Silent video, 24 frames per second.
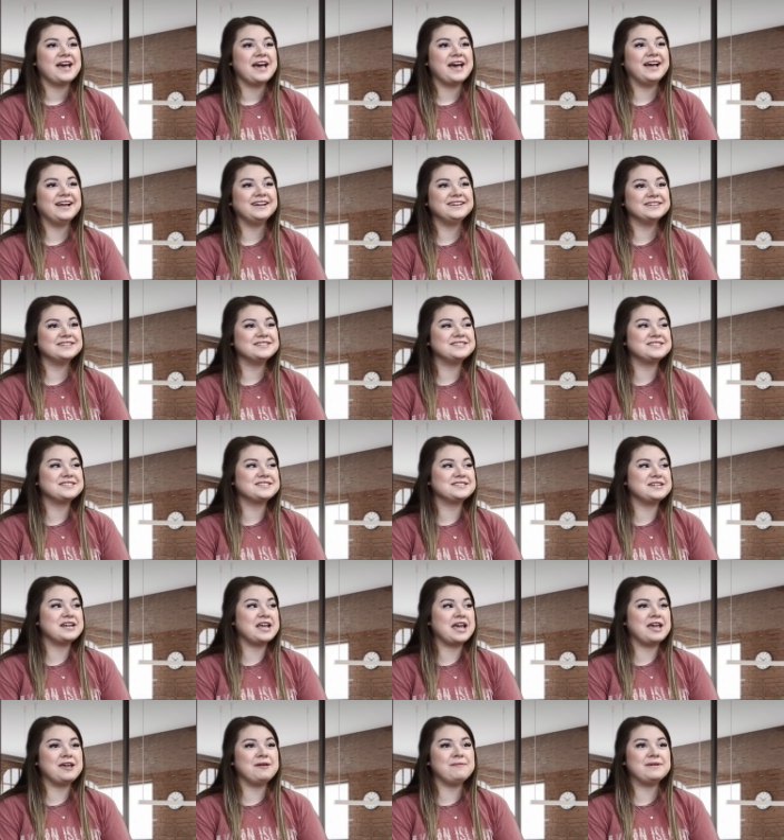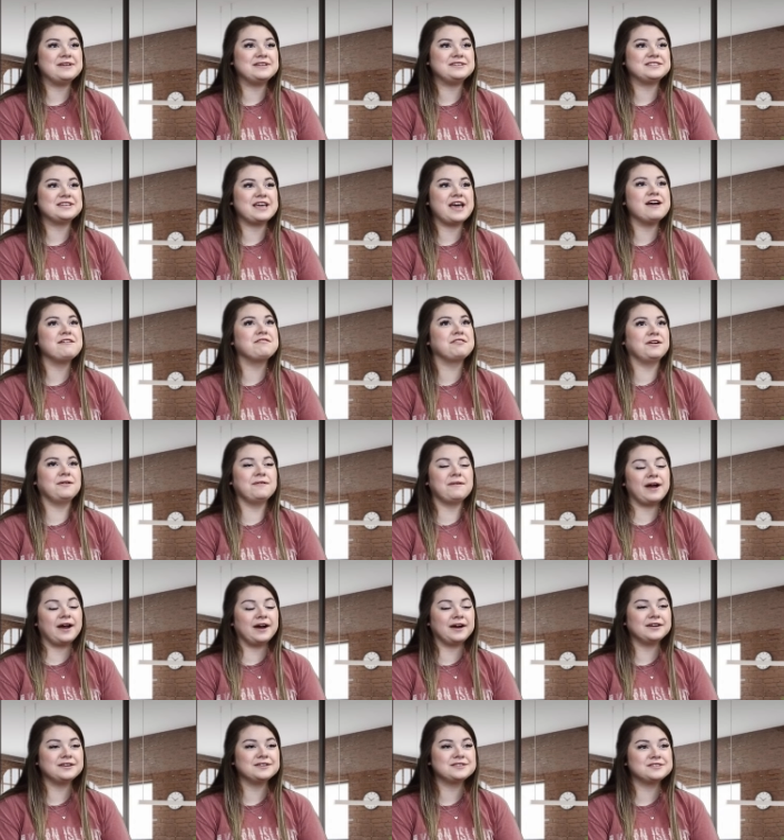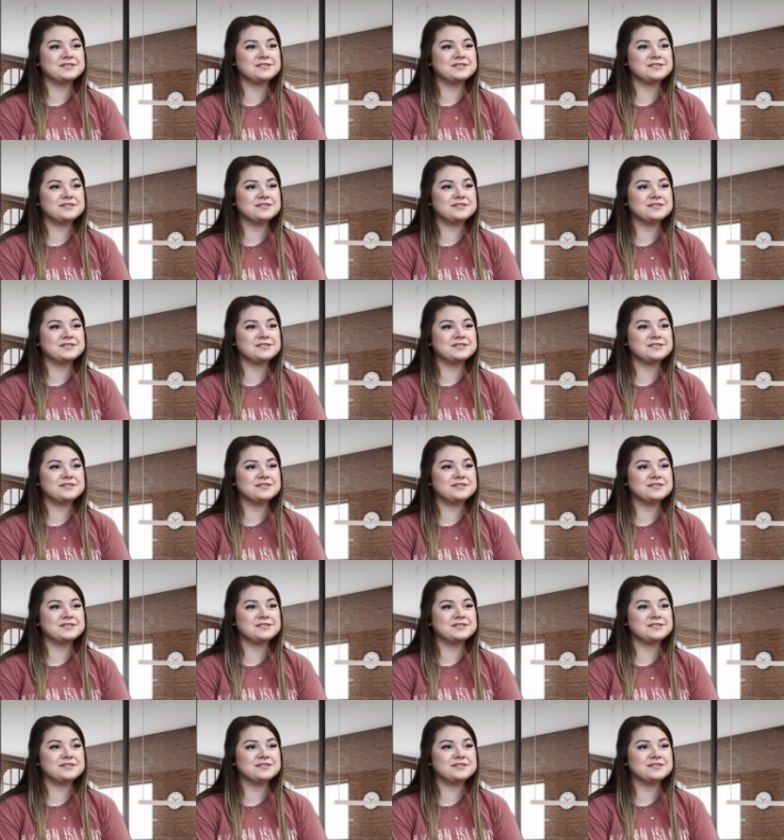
Edna's name is everywhere,